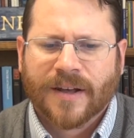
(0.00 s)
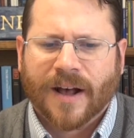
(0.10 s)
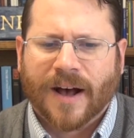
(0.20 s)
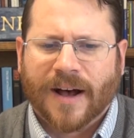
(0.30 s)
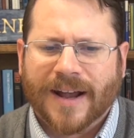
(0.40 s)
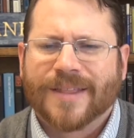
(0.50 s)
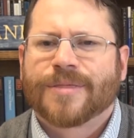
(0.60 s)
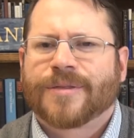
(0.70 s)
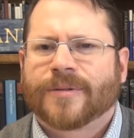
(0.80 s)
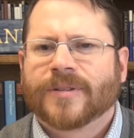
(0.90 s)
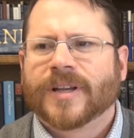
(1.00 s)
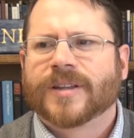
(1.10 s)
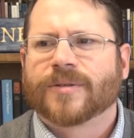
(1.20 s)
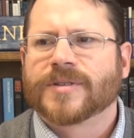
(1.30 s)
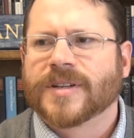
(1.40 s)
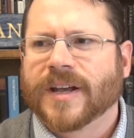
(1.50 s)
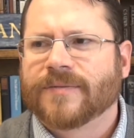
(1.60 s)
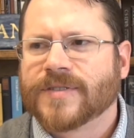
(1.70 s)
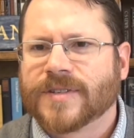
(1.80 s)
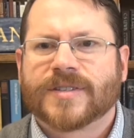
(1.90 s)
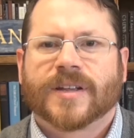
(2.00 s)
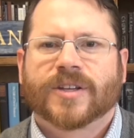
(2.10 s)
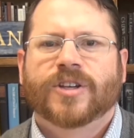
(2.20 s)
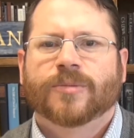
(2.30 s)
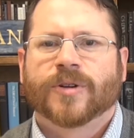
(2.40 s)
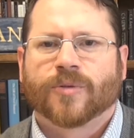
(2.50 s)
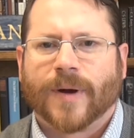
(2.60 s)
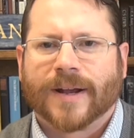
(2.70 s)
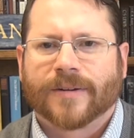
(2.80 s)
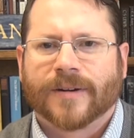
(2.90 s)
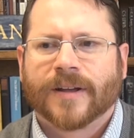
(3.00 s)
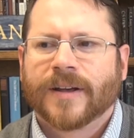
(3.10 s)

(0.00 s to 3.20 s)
And thirdly, there was an emphasis on the human record,